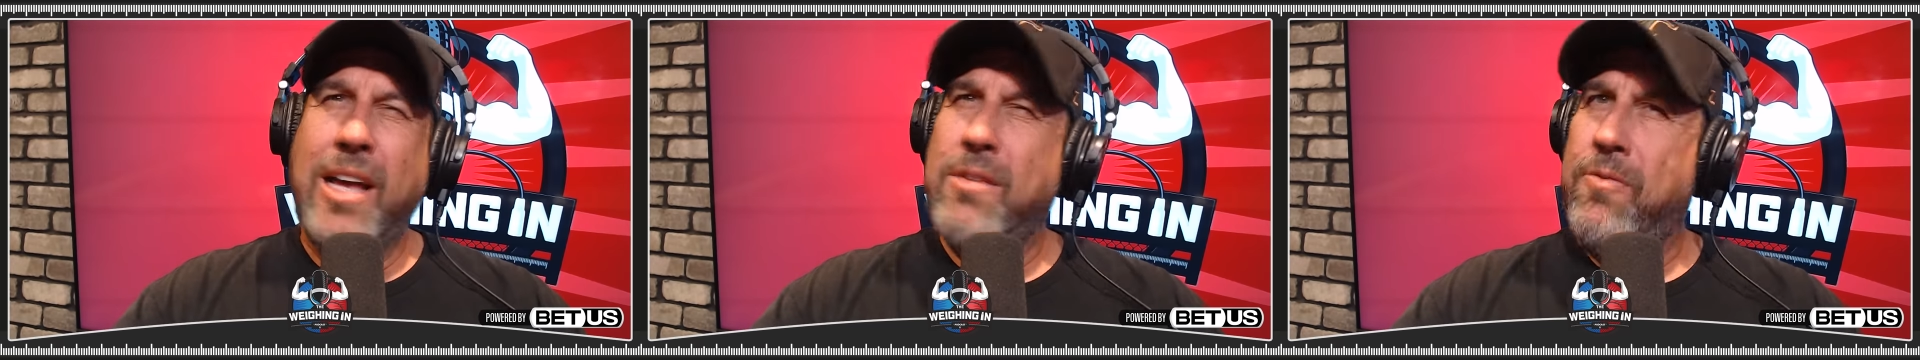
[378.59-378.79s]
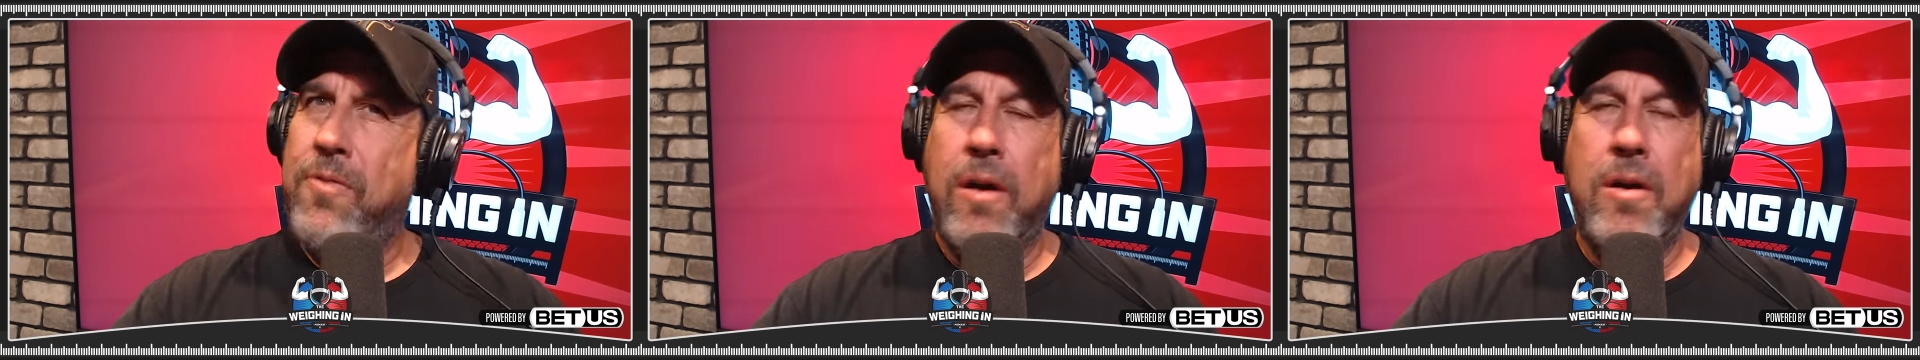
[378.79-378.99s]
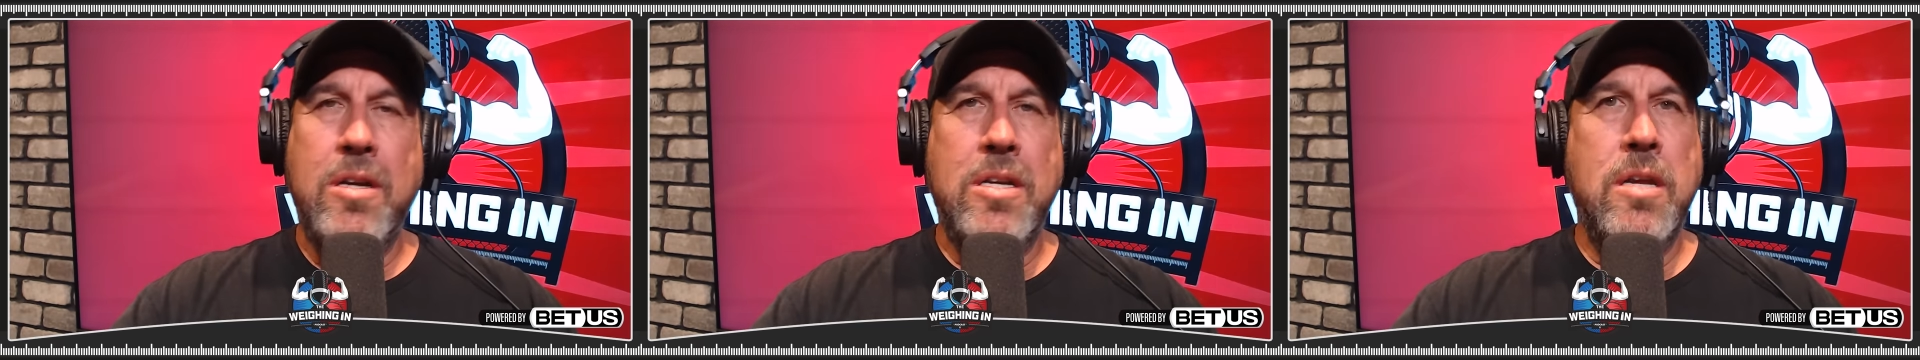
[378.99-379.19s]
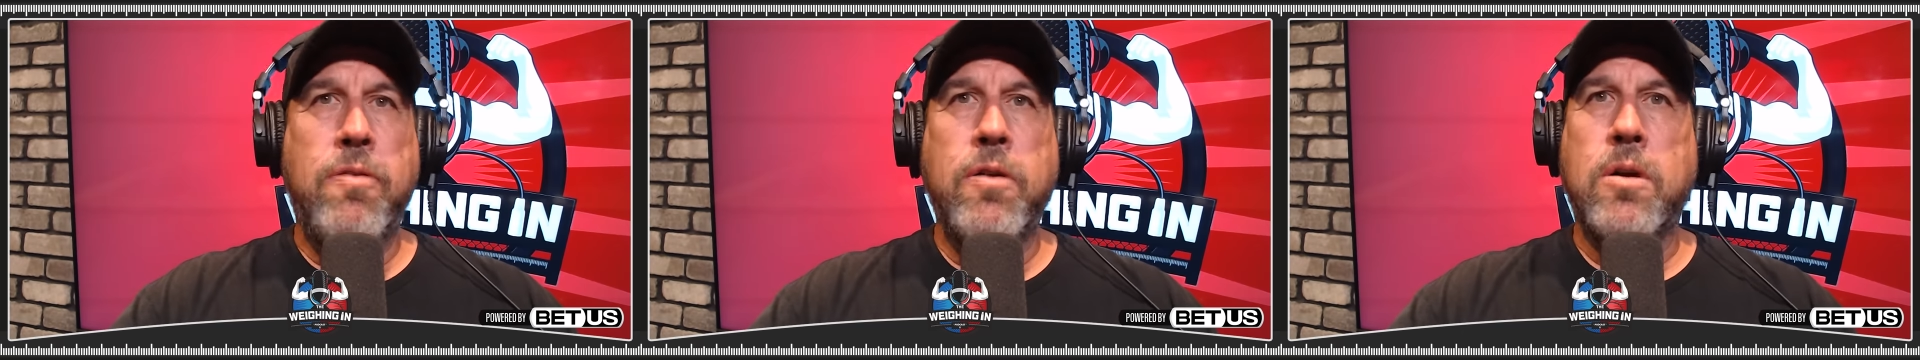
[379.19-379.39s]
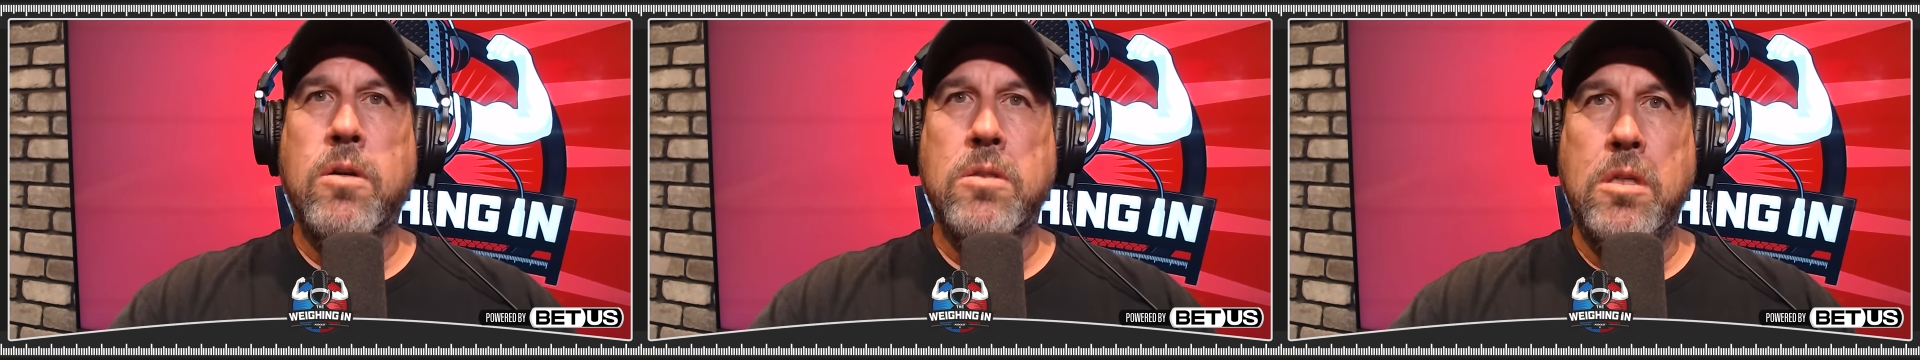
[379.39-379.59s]
That's very
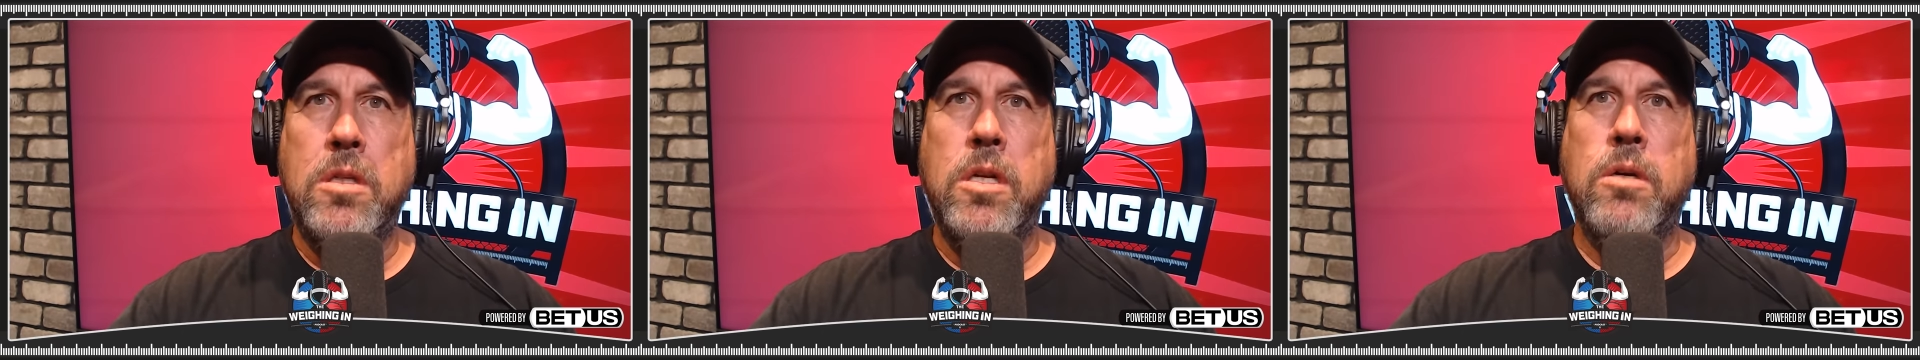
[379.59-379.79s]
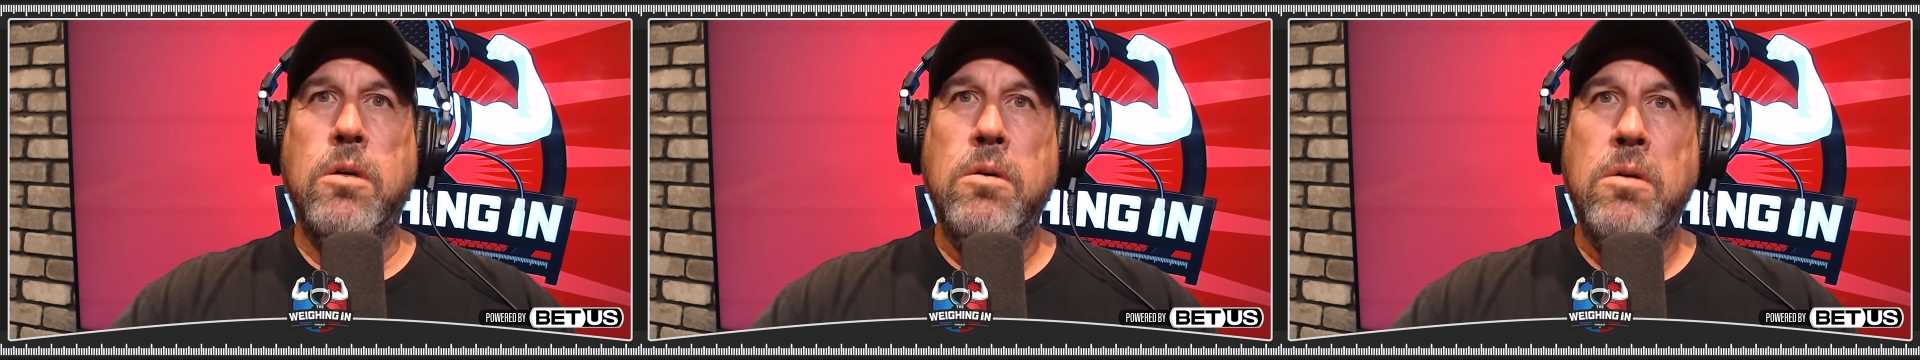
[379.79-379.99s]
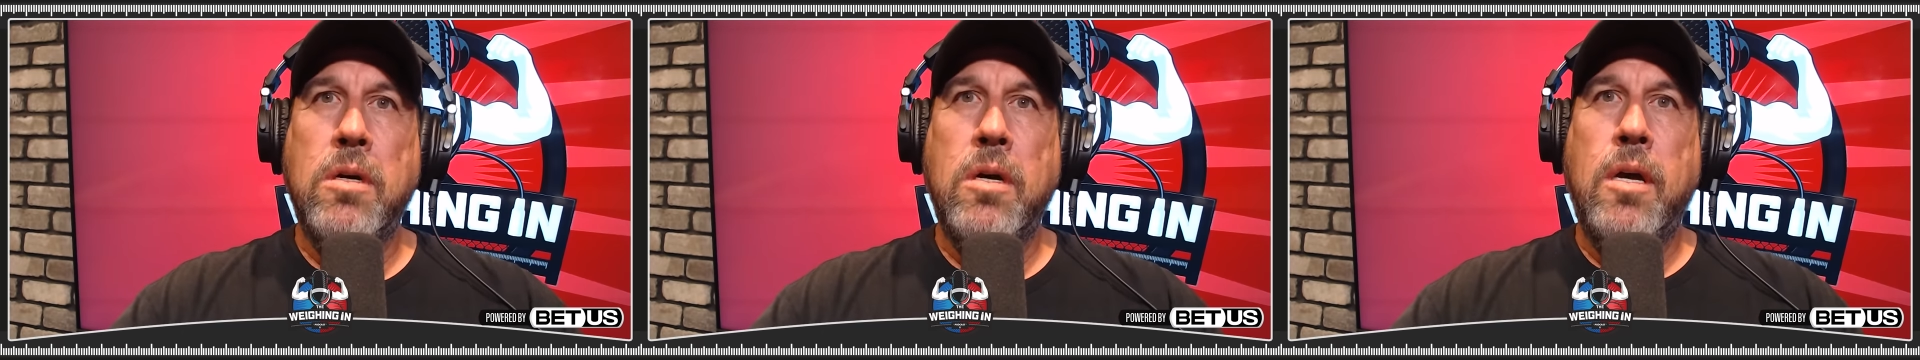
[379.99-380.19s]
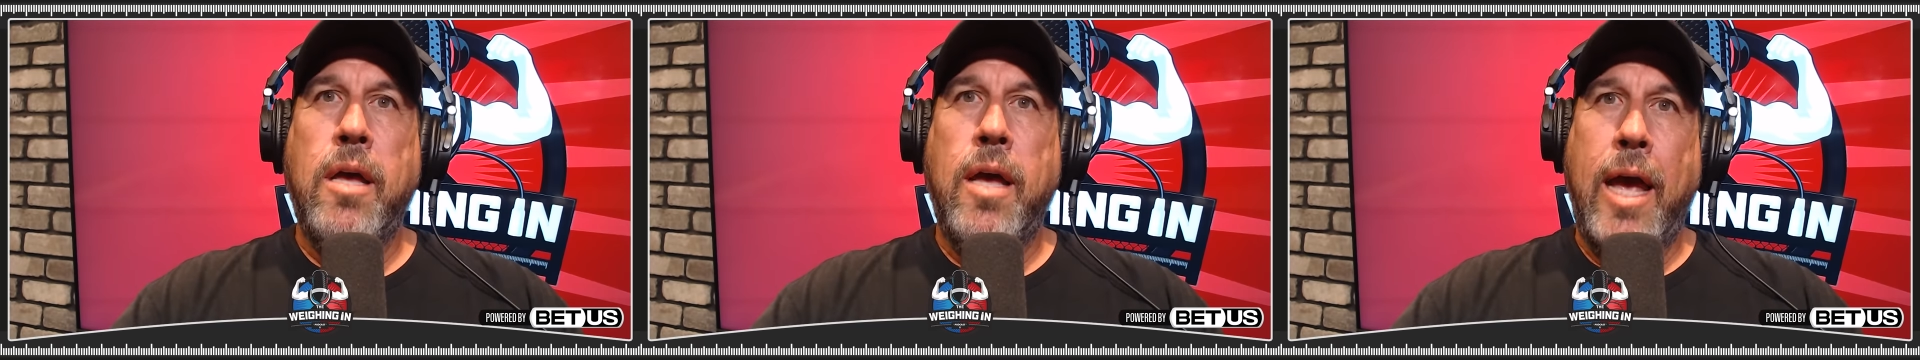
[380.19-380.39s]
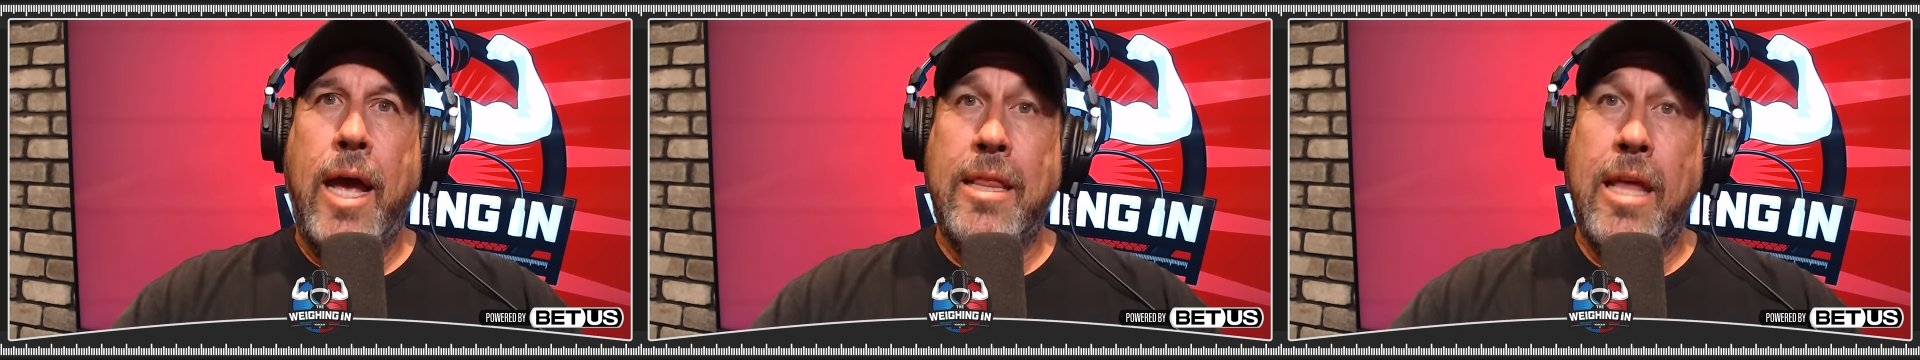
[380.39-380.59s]
difficult to do.
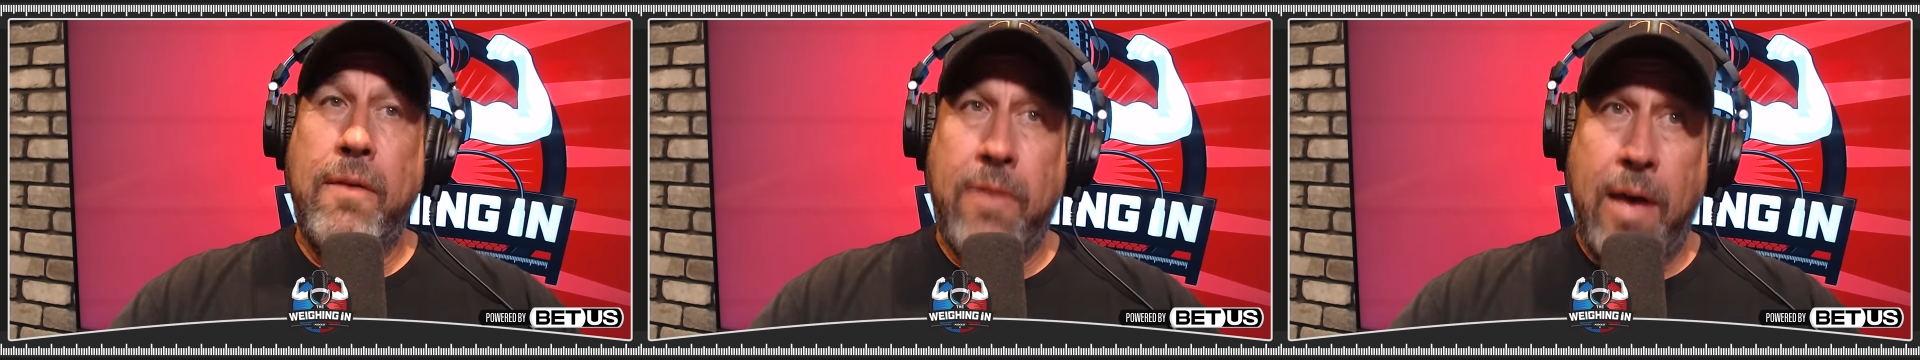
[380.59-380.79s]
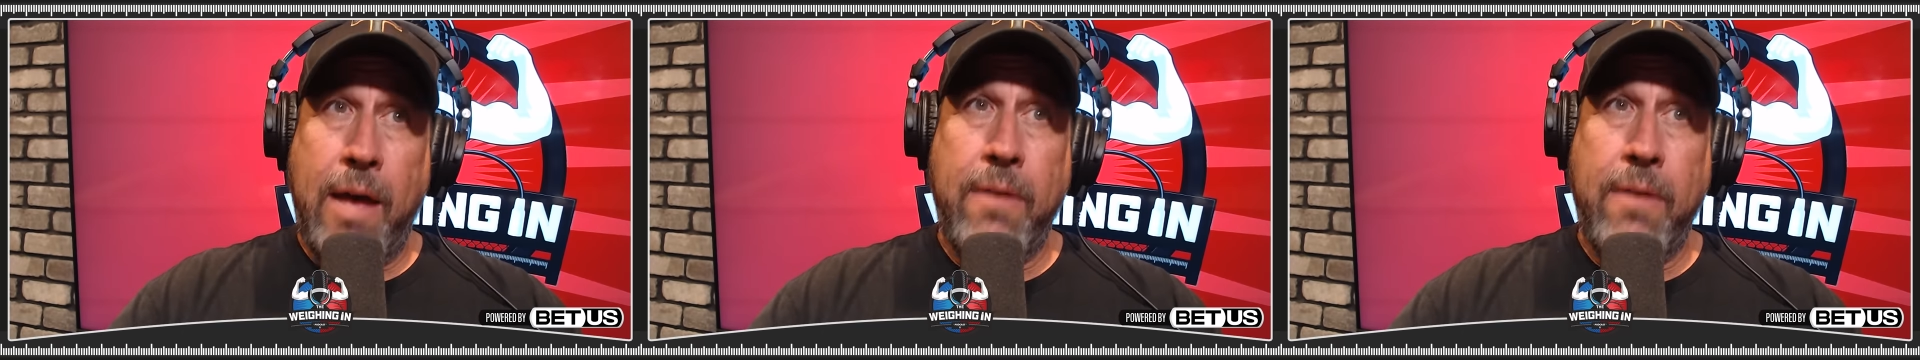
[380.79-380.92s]
And they've